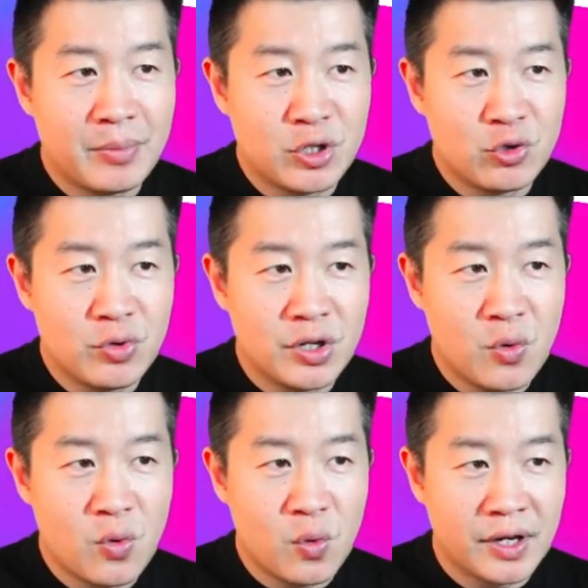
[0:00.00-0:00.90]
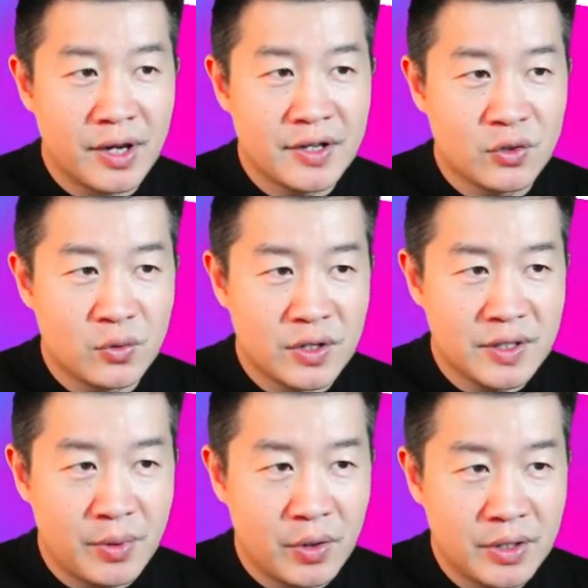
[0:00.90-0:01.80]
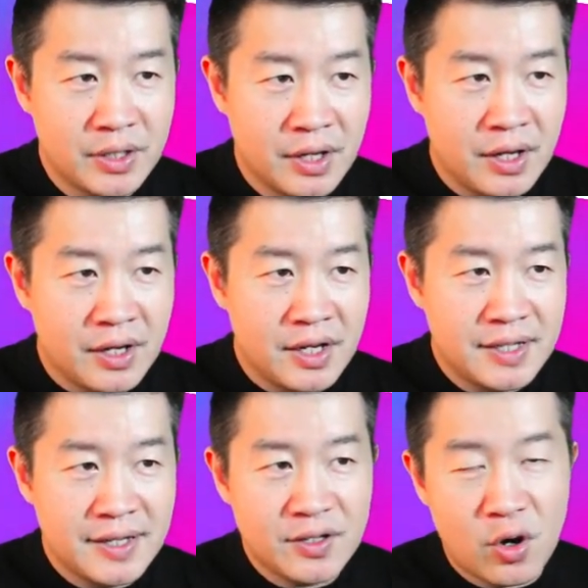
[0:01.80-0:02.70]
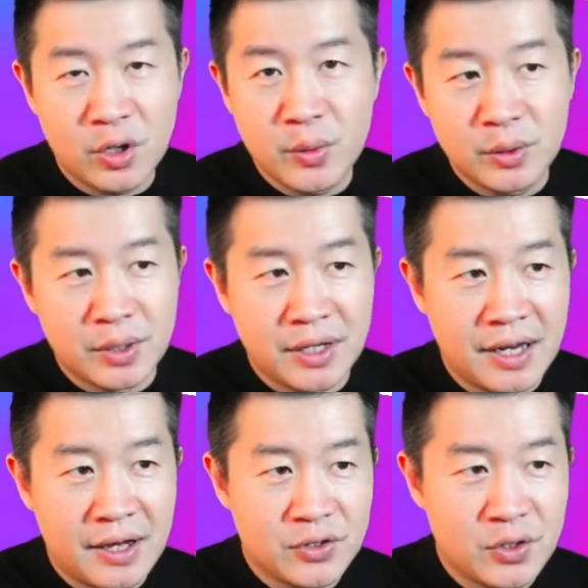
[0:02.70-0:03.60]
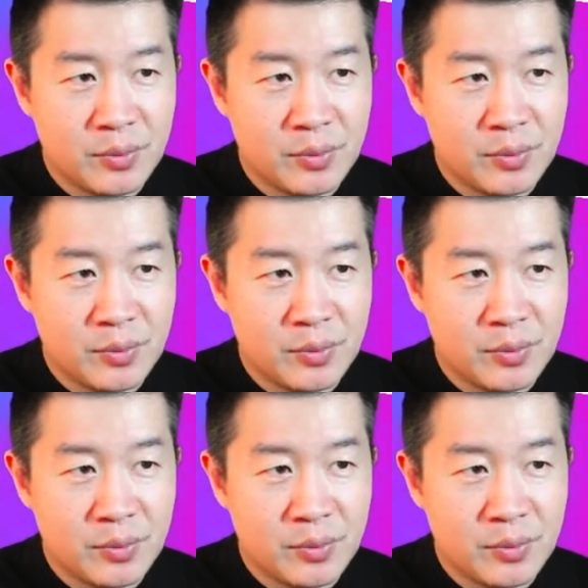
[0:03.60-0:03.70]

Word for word: arbitrary coordinates to this point, this is all the way to the left.